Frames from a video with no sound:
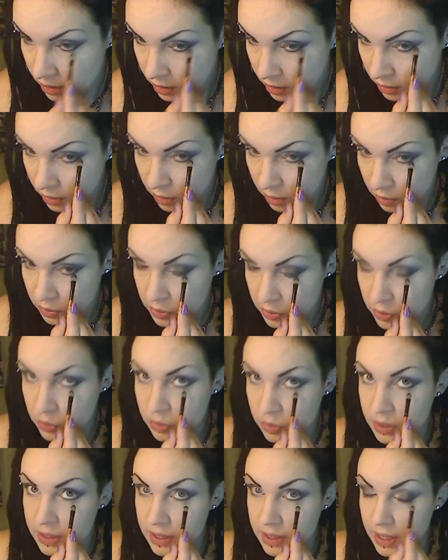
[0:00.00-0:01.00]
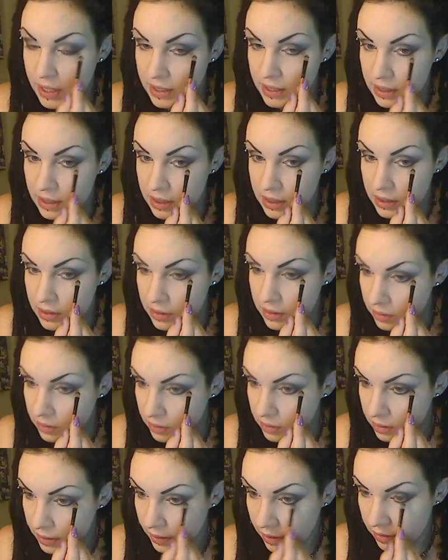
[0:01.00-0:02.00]
go too intense
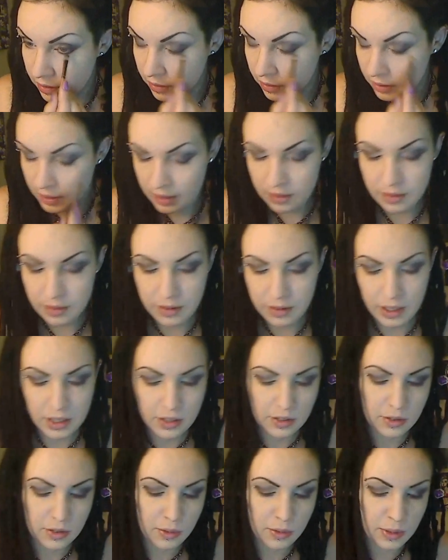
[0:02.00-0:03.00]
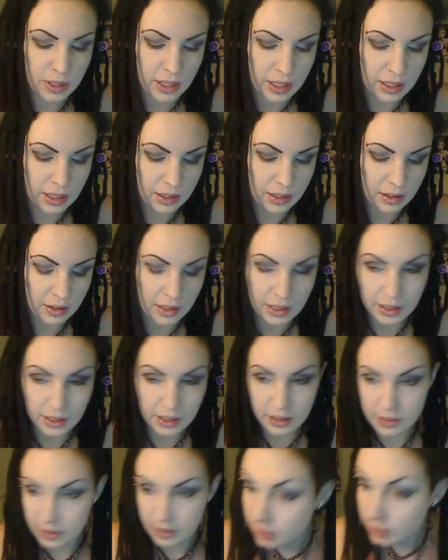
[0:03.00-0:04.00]
like underneath. I just do it like
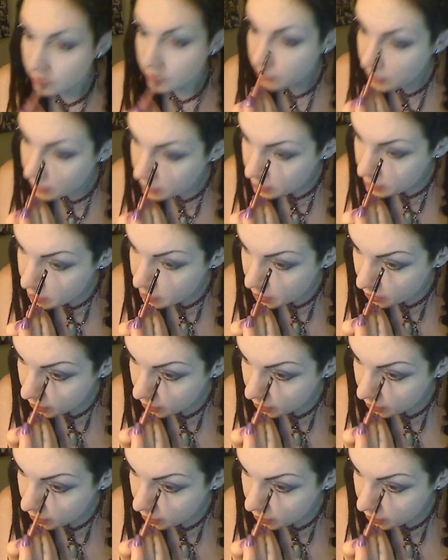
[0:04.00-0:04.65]
a really small